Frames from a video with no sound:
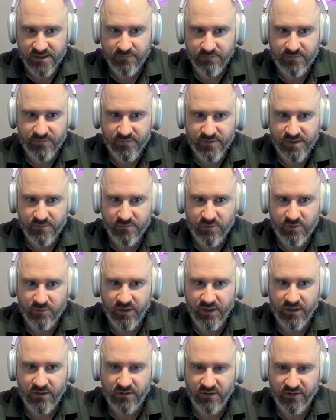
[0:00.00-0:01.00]
some
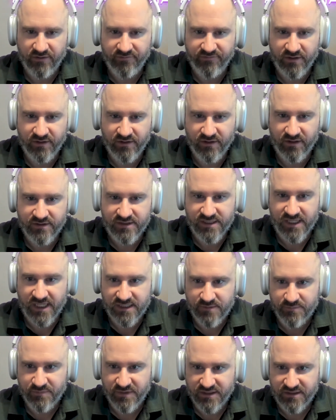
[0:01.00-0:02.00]
critical
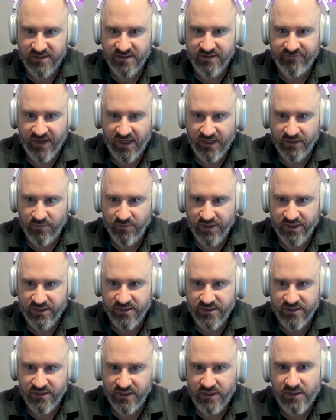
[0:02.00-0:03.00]
assessment and
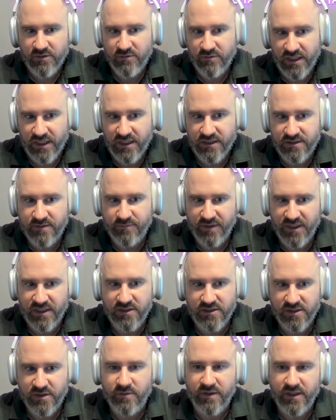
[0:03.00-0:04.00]
evaluation that you need to be
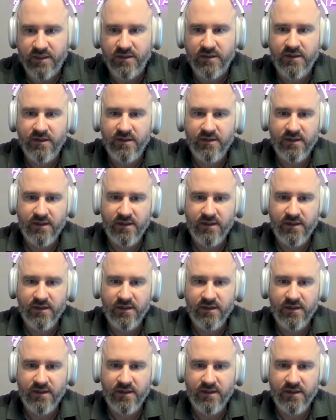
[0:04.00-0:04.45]
doing.